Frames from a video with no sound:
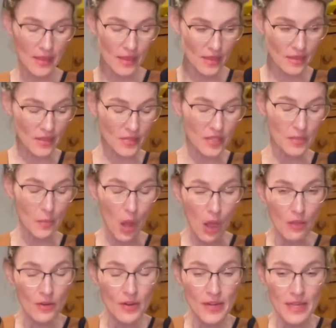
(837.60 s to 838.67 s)
The
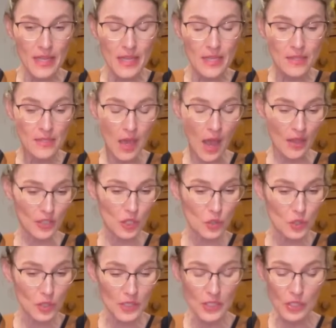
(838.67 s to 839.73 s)
smaller it is, I'll
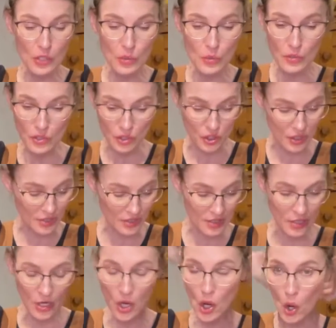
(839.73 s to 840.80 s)
usually use
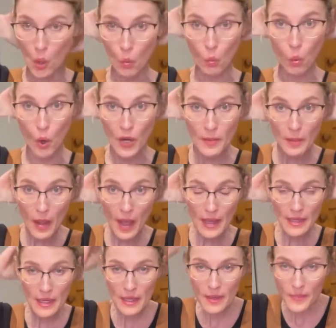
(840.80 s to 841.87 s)
just wood
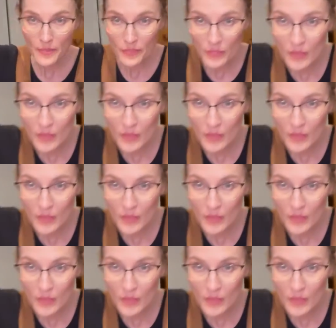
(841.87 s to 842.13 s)
putty.